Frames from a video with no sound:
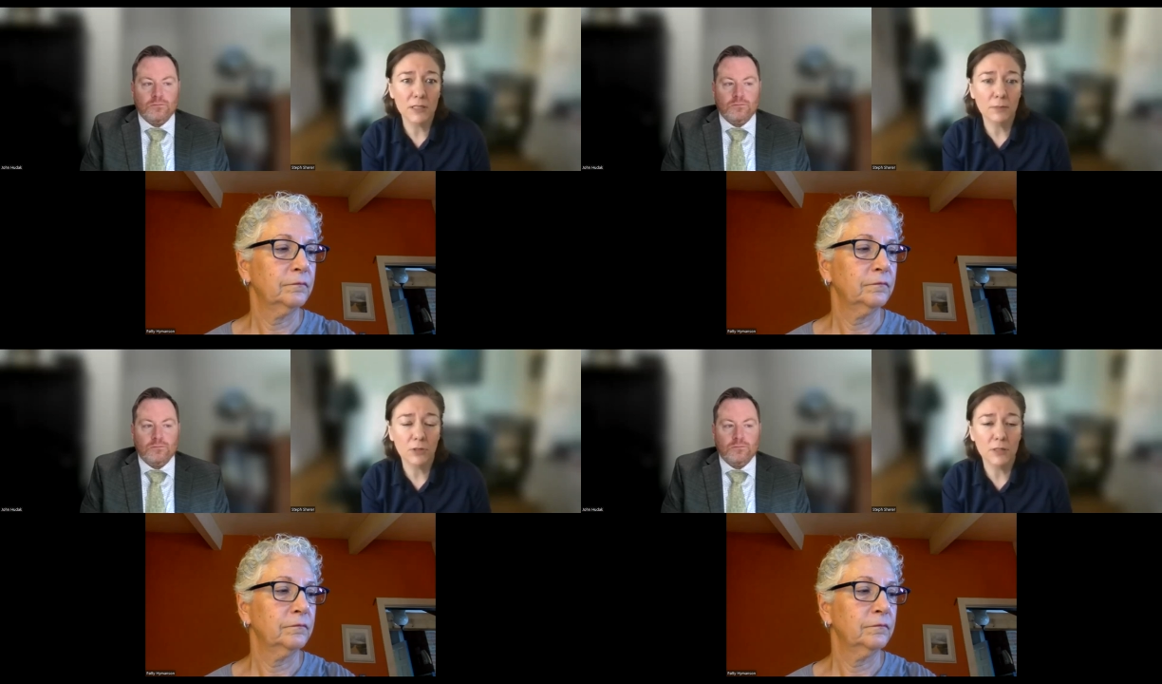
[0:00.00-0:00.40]

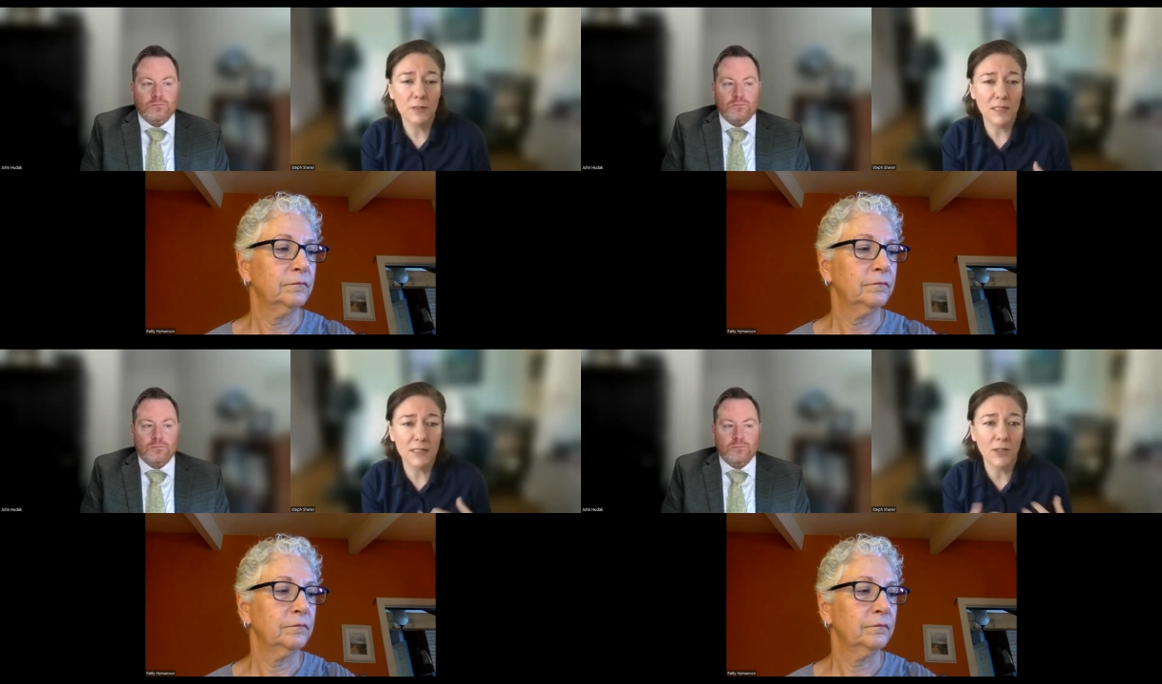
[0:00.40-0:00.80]
Speaker 1: we're
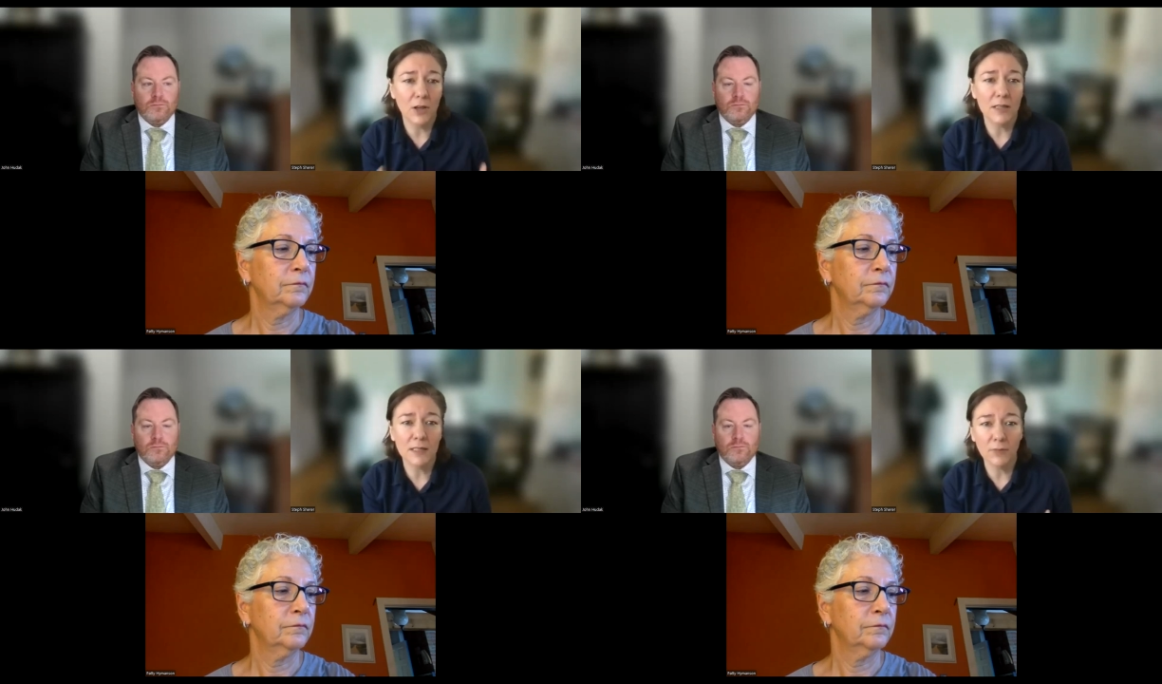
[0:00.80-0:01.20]
these
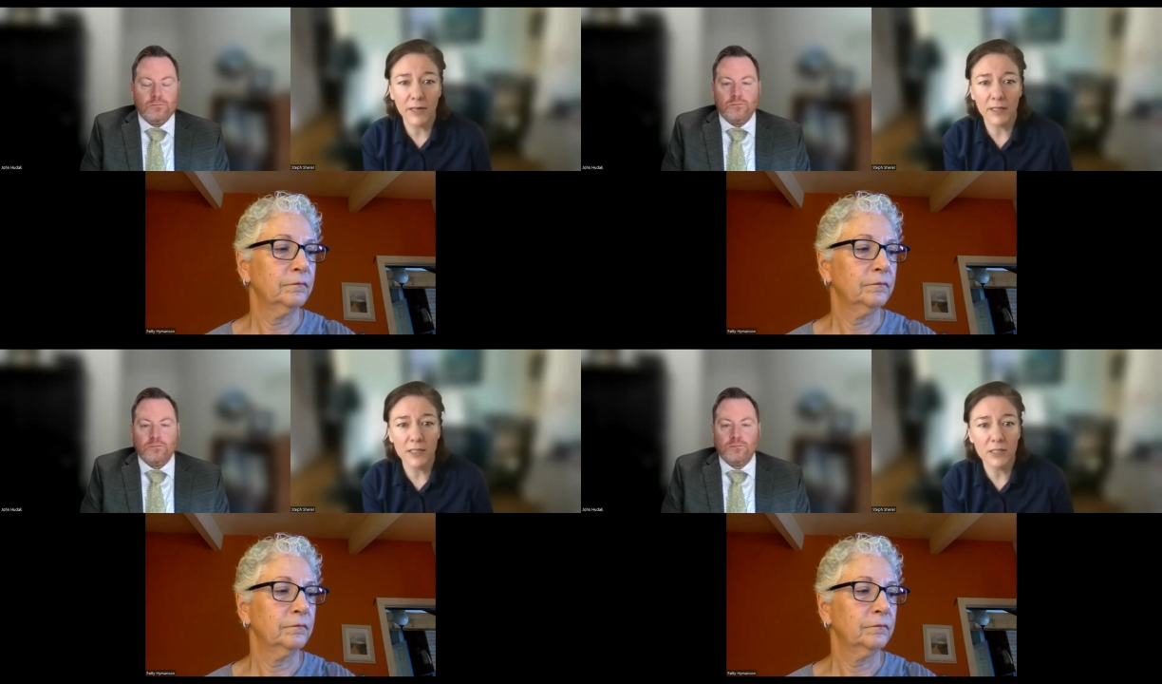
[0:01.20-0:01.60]
laws and
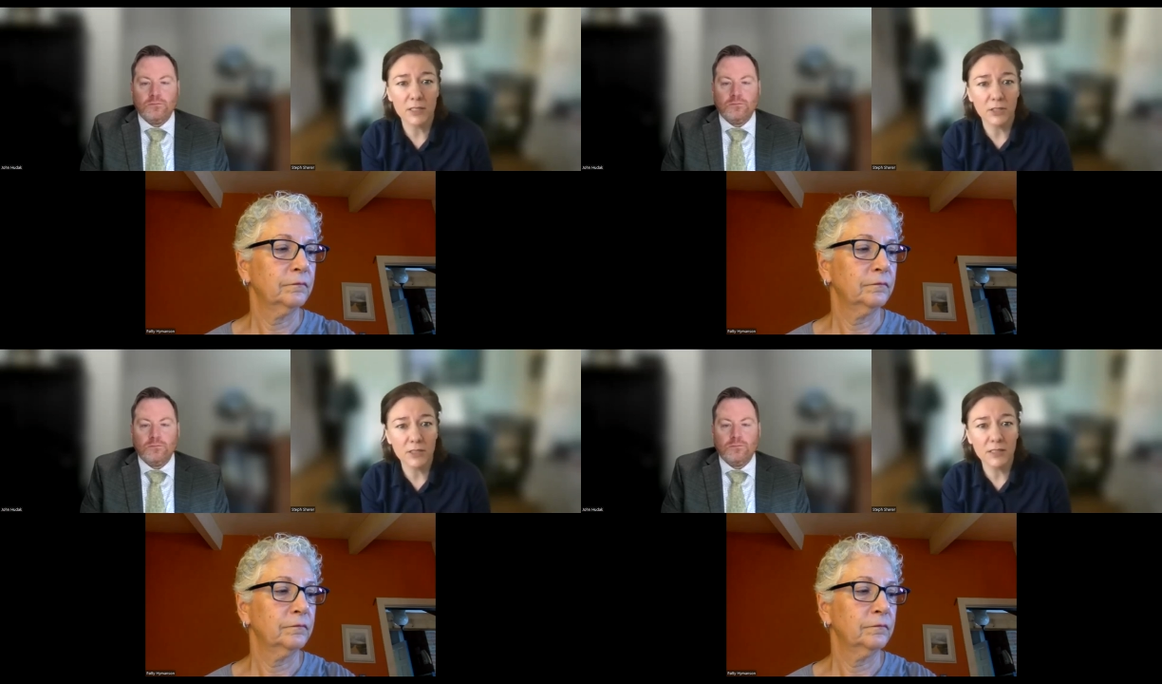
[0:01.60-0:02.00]

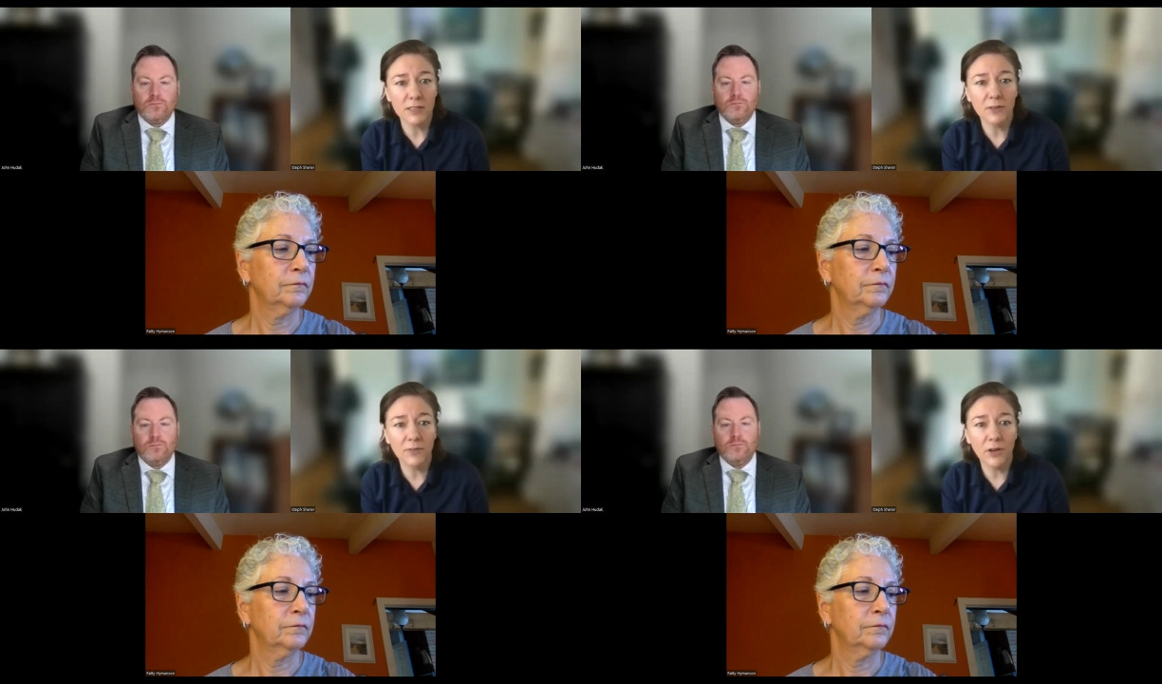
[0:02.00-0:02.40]
regulations are
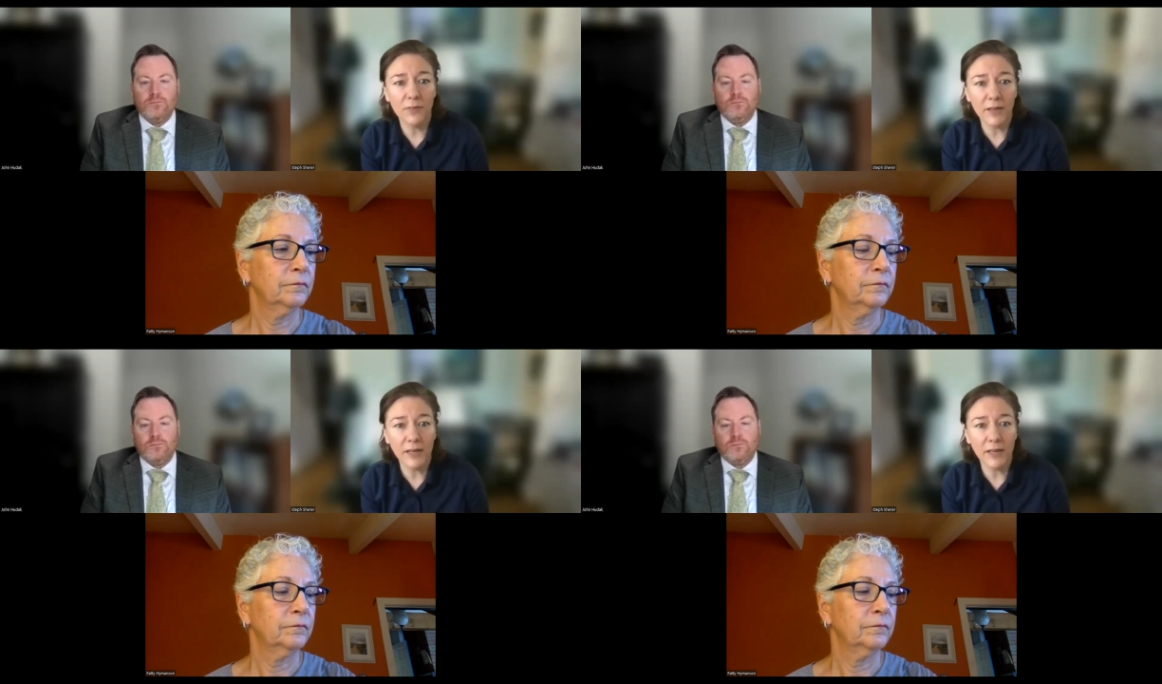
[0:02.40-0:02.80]
still
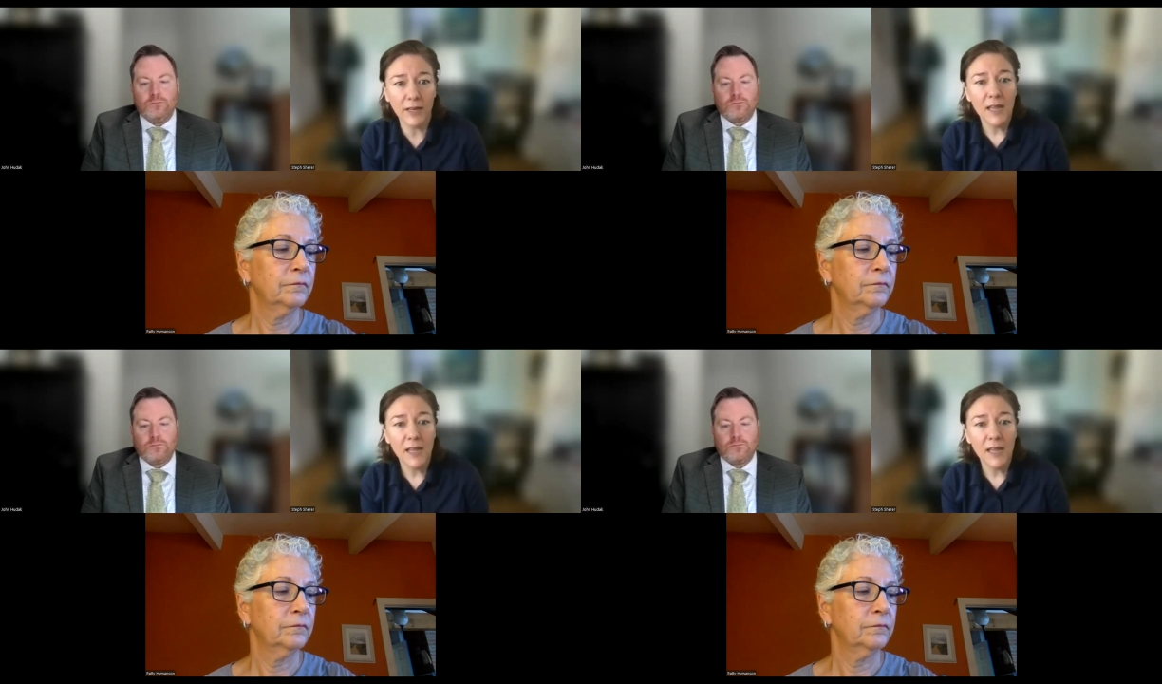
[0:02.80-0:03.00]
evolving